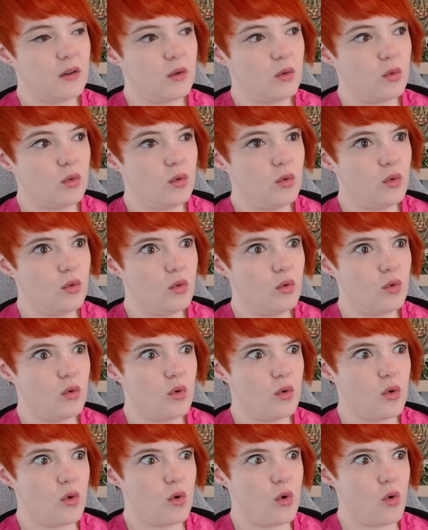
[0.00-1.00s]

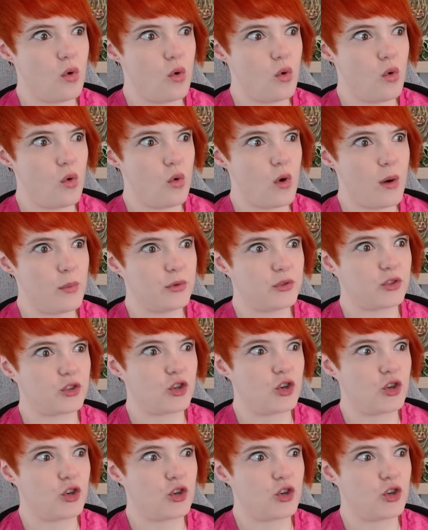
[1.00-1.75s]
Oh, that was